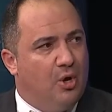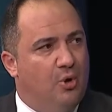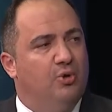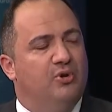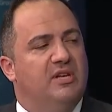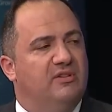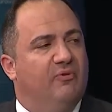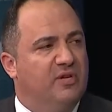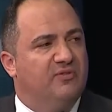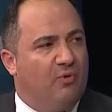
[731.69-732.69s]
Who do you need to
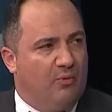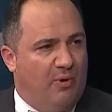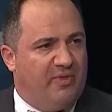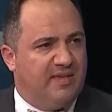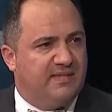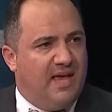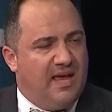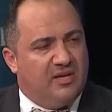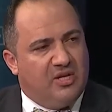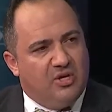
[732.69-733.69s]
voice for and what would they
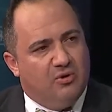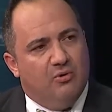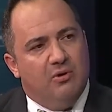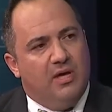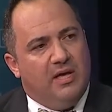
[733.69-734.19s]
say? And Hugh,